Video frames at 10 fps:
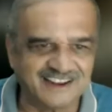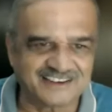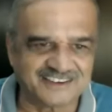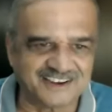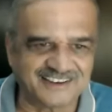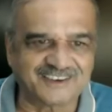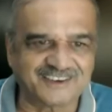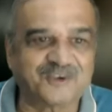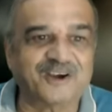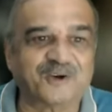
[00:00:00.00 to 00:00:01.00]
lecture that
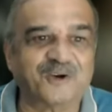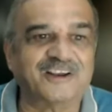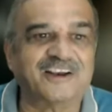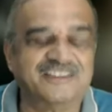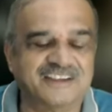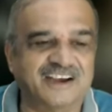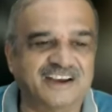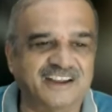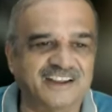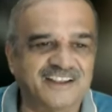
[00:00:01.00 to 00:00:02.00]
to control the
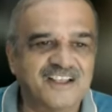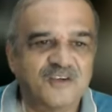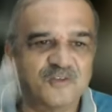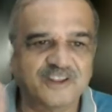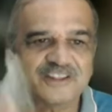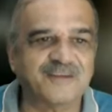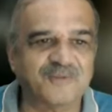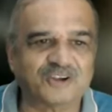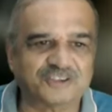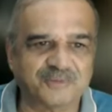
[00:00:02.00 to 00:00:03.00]
dysentery with the
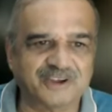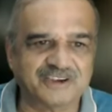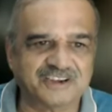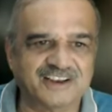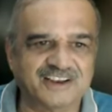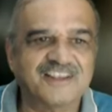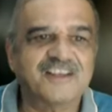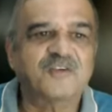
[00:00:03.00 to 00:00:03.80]
moxibustion,